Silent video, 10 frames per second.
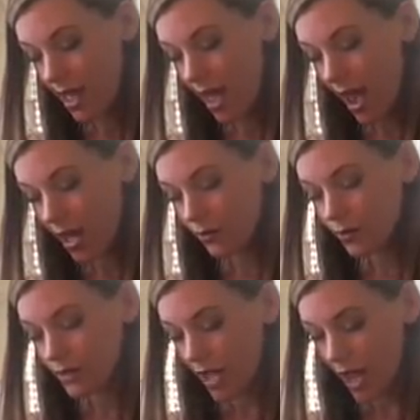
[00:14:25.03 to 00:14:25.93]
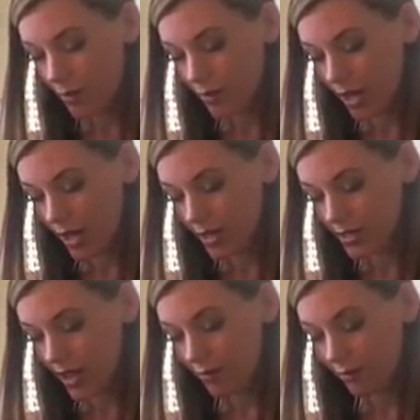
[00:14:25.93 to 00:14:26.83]
Animals hibernate,
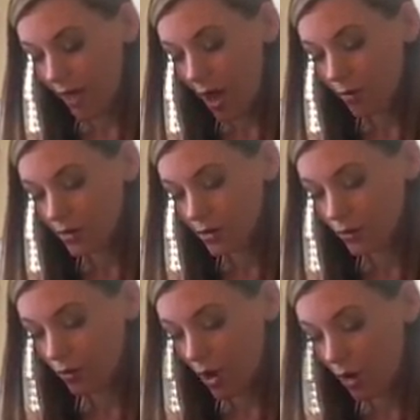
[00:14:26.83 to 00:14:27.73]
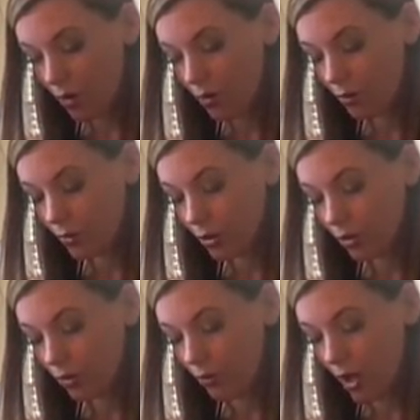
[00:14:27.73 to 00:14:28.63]
and flowers grow,
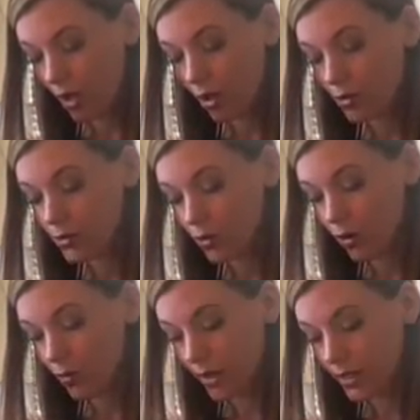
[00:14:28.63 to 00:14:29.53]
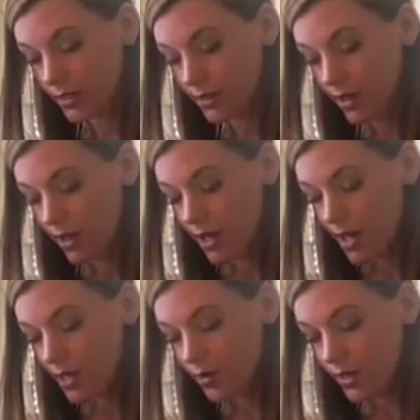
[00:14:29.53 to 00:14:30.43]
bloom, and go dormant.
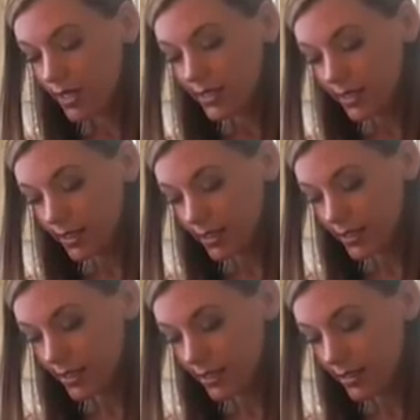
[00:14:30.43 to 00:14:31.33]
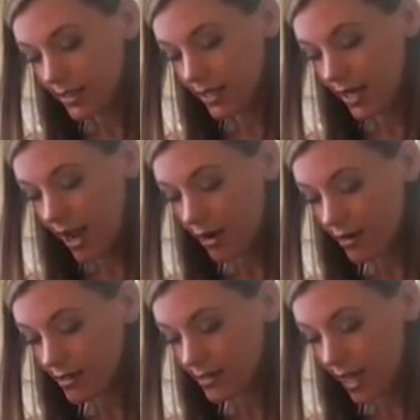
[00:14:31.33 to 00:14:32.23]
You need to listen to the
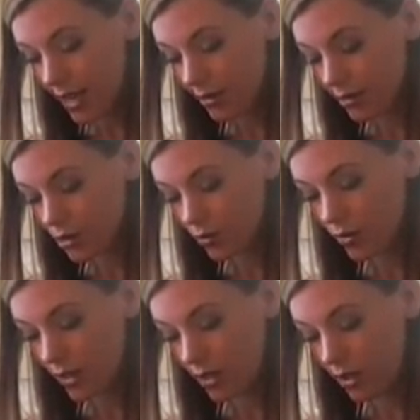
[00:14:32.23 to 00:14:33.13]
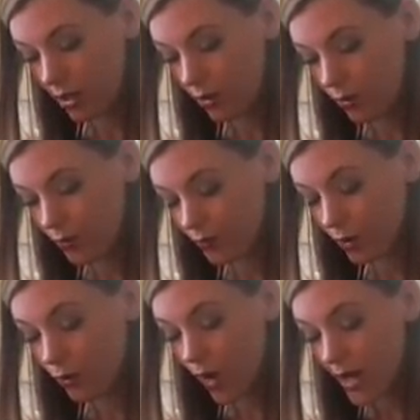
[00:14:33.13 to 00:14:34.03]
inherent cycles within you.
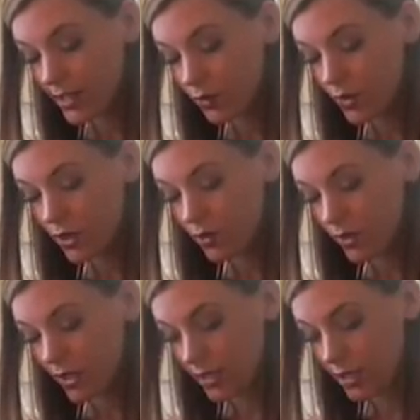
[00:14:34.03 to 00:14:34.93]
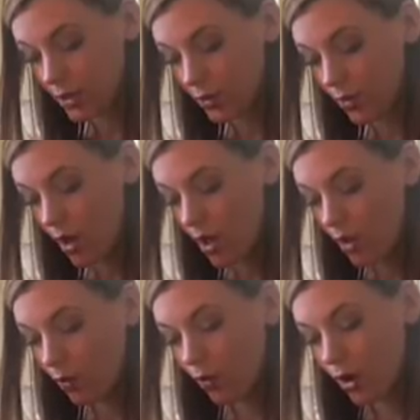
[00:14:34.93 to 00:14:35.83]
Rest when you need to,
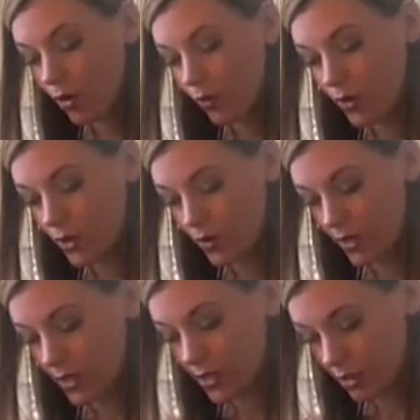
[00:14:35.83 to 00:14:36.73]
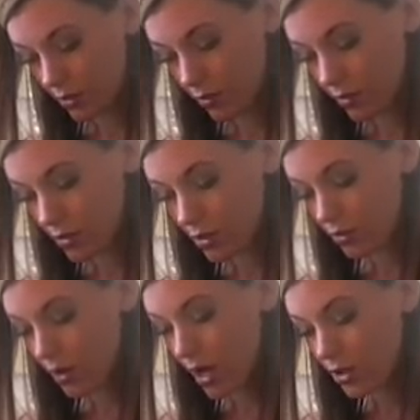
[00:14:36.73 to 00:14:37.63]
work when you need to. Do
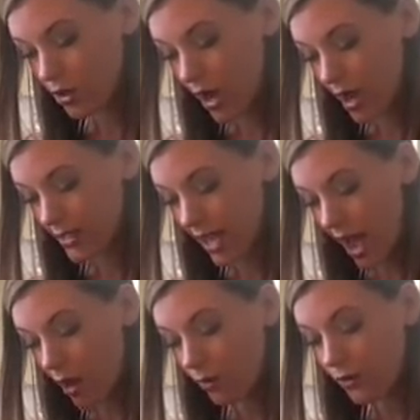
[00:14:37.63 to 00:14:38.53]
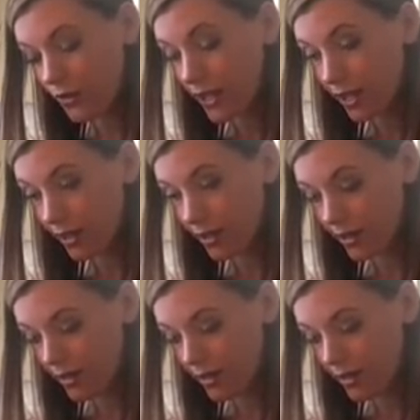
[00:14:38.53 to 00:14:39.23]
not try to outthink